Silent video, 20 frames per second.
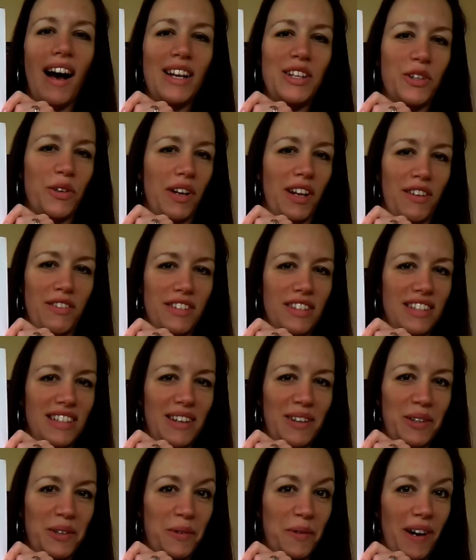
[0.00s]
I don't have to
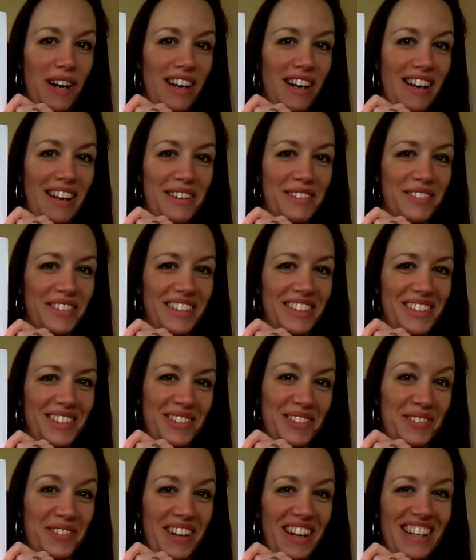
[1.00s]
tell you why I love
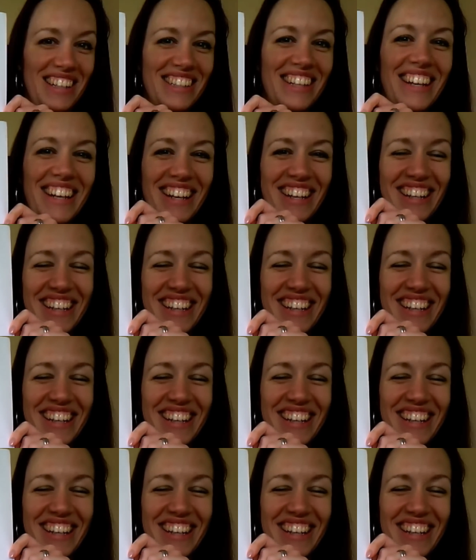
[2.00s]
this, right?